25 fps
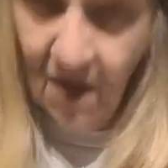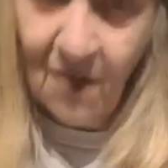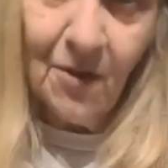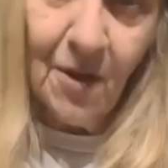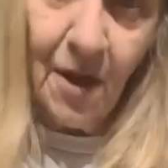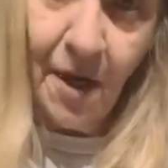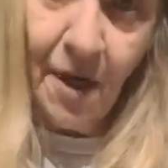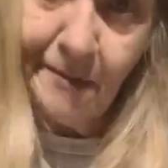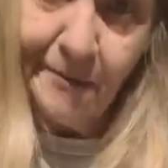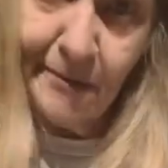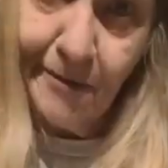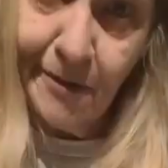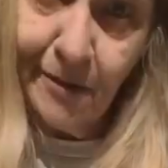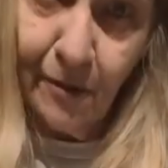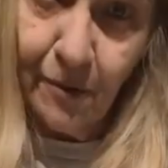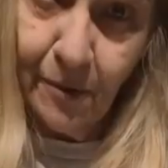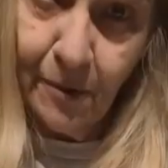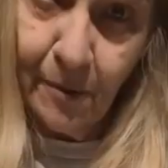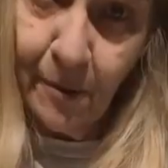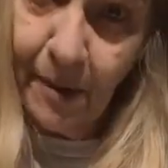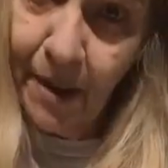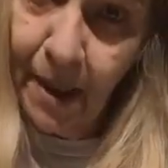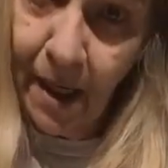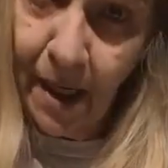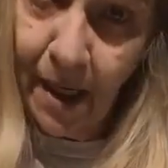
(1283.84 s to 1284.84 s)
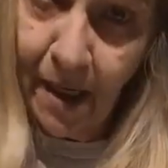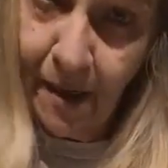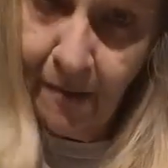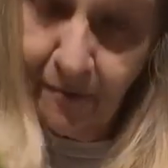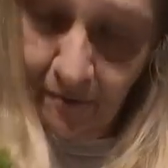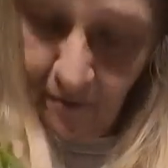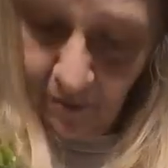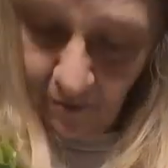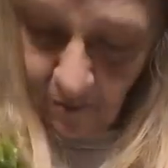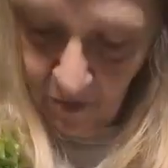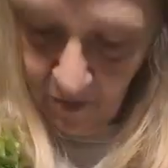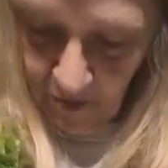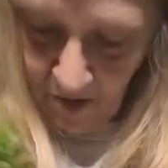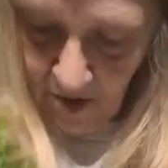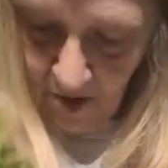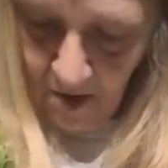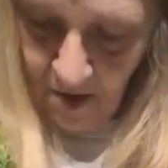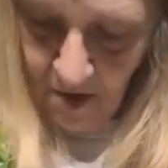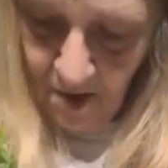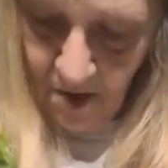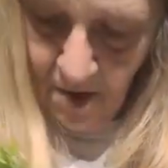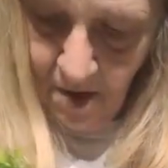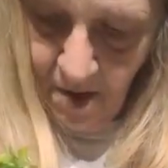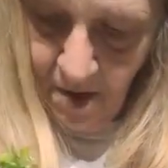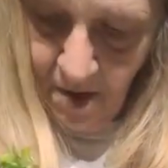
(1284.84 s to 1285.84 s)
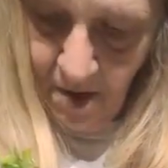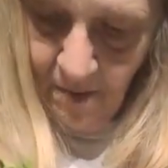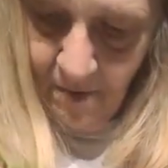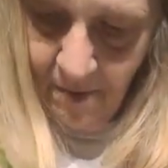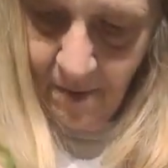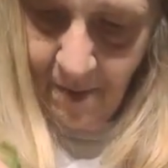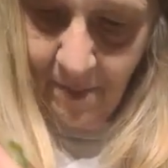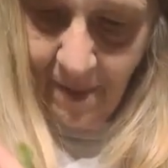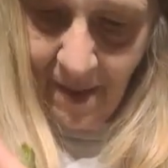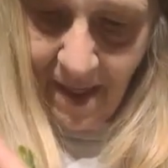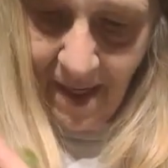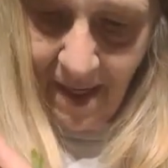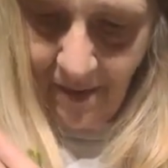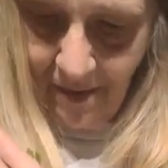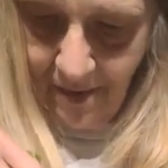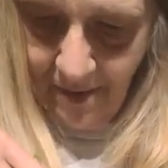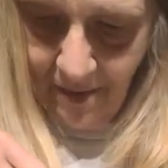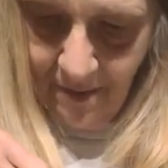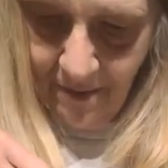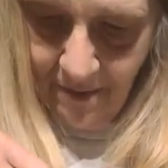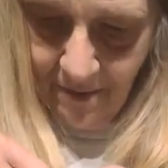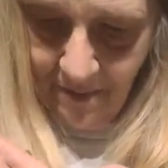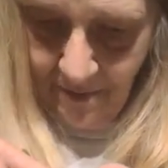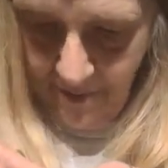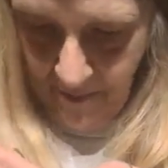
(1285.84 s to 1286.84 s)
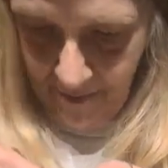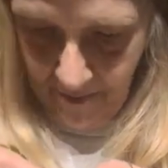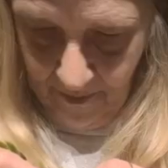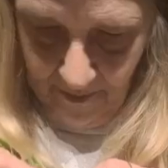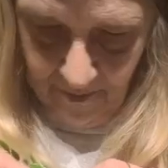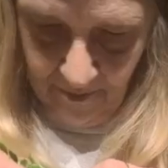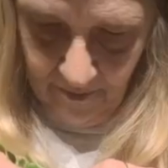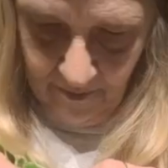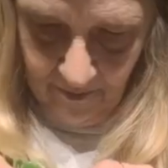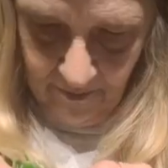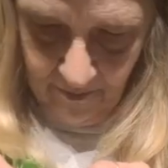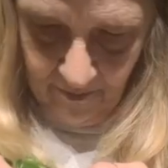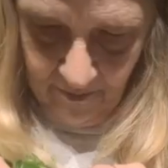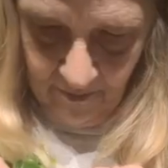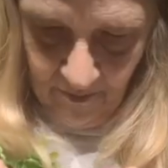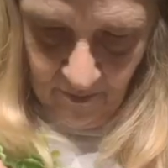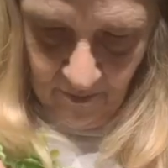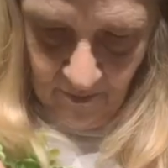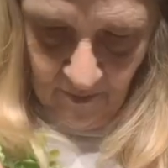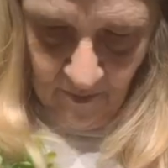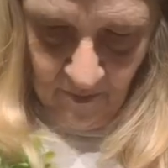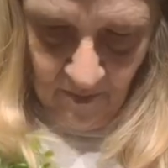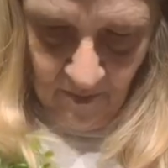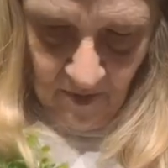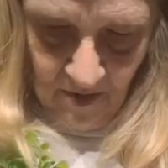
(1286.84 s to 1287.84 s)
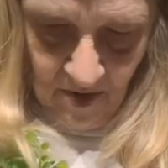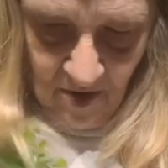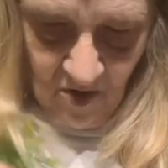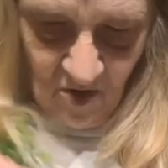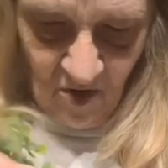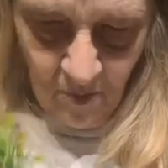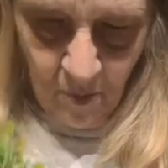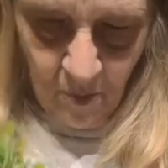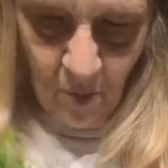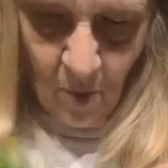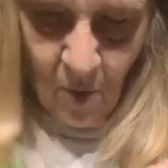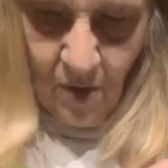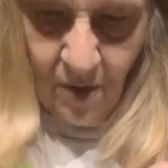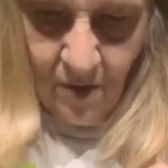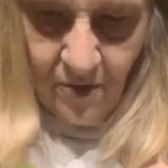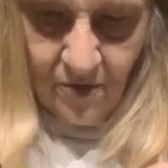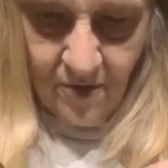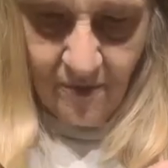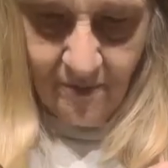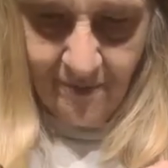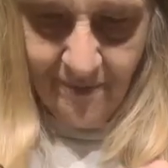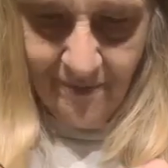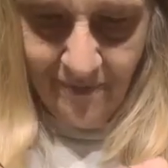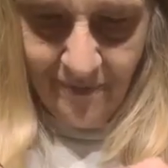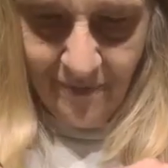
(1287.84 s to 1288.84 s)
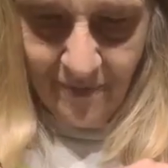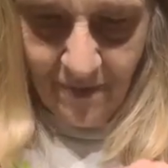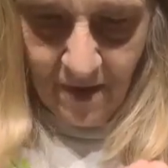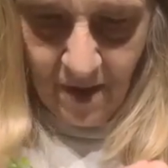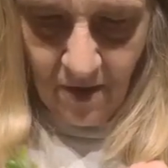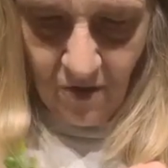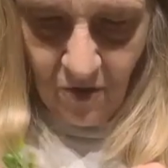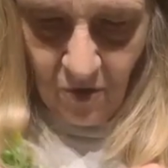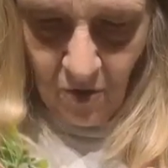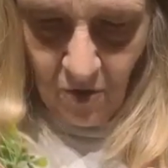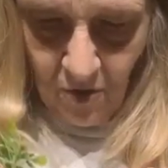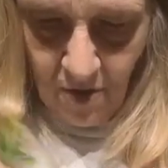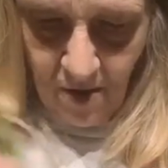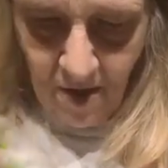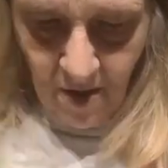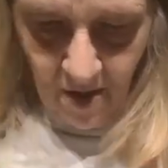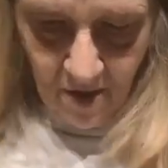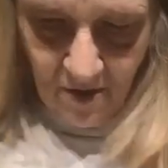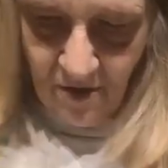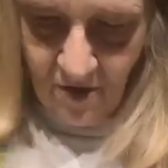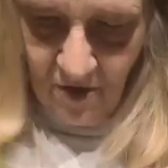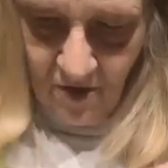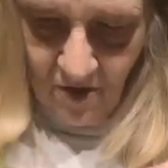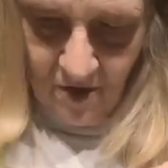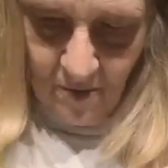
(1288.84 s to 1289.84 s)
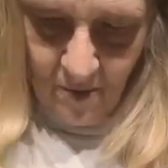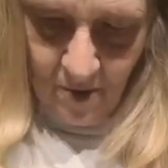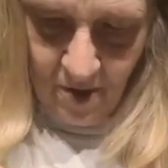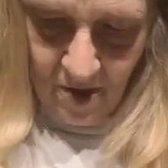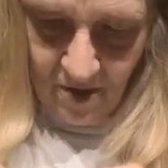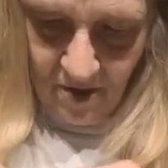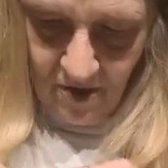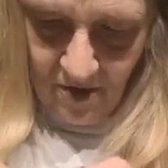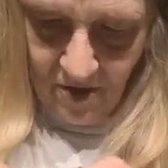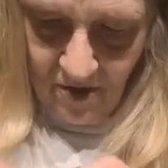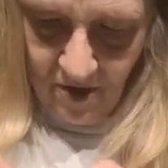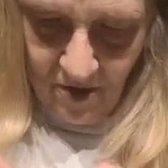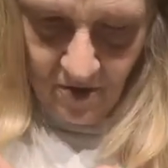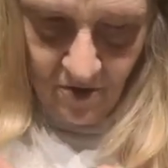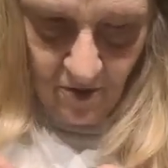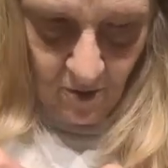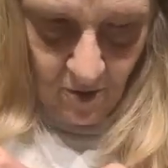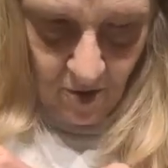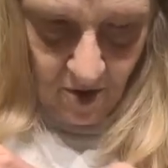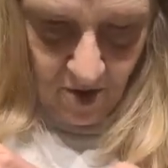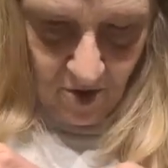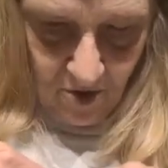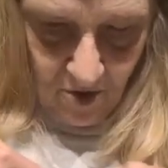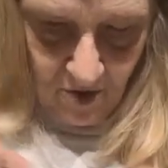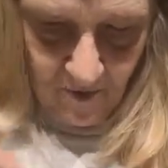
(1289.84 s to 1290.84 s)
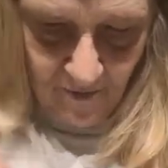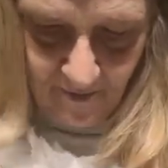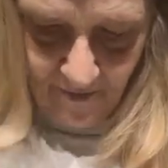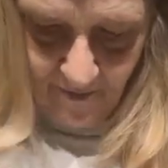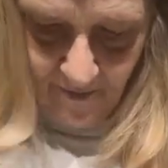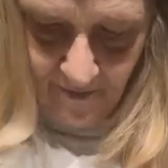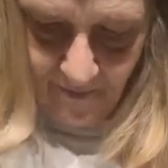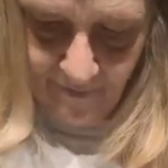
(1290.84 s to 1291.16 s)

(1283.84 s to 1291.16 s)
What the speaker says: Not really, we have them. But Barry spoils them. That's all I got to say about the situation.